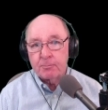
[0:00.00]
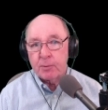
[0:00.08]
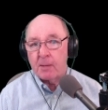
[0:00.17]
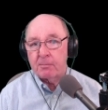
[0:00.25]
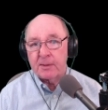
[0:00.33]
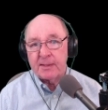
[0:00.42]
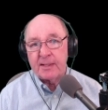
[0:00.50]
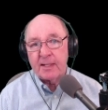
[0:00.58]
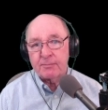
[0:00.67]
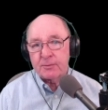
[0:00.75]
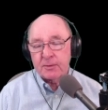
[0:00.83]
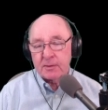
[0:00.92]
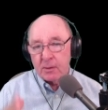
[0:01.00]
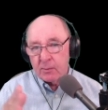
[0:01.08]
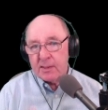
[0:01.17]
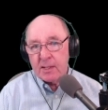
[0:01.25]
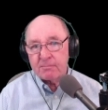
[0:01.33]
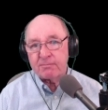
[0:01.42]
promptly after
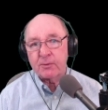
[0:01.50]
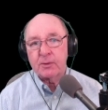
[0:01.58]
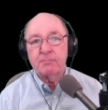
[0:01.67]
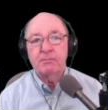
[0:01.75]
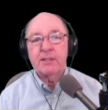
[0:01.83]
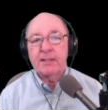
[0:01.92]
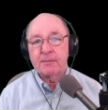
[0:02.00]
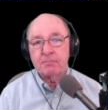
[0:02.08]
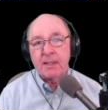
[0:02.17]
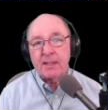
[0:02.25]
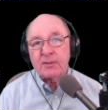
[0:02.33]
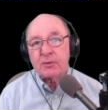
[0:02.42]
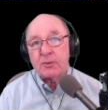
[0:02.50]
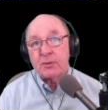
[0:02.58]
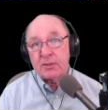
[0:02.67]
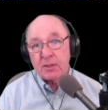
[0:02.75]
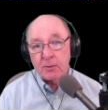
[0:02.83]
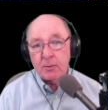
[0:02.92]
going up for 10 minutes or
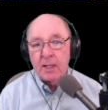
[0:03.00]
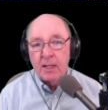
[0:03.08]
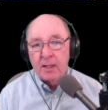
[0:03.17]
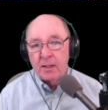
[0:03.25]
so,